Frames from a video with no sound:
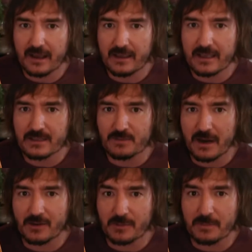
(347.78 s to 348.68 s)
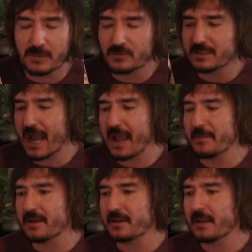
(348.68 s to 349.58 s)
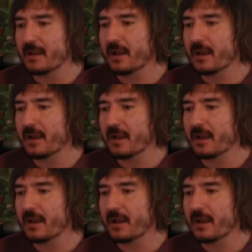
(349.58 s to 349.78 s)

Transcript: his record with Blue Diamond.